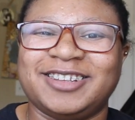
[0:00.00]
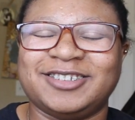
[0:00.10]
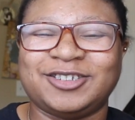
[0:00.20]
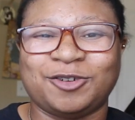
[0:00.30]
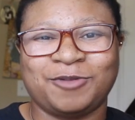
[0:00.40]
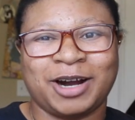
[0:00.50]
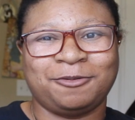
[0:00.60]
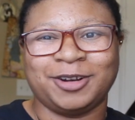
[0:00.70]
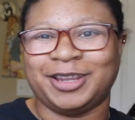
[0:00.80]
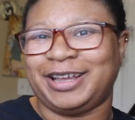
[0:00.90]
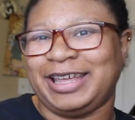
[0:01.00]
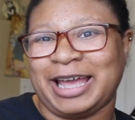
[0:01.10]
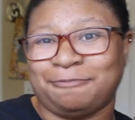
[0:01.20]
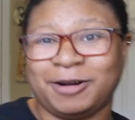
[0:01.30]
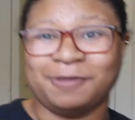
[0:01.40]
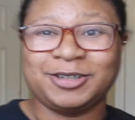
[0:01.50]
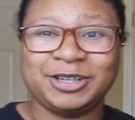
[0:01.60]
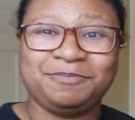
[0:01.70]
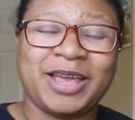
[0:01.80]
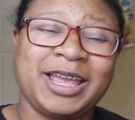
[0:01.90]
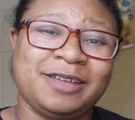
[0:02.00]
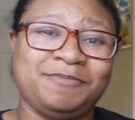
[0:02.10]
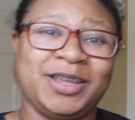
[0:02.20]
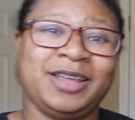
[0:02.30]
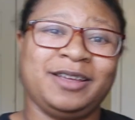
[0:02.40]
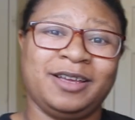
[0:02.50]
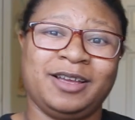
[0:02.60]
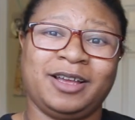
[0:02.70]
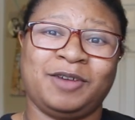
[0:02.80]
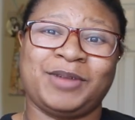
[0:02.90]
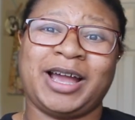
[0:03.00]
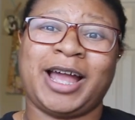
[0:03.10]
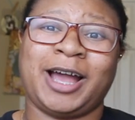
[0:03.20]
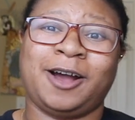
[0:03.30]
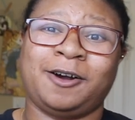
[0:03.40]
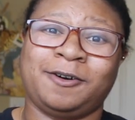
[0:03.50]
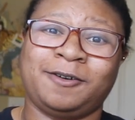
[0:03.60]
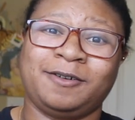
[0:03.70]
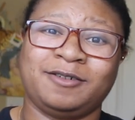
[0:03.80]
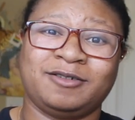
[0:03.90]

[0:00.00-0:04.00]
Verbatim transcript: So while we're looking at Publishing Paid Me about how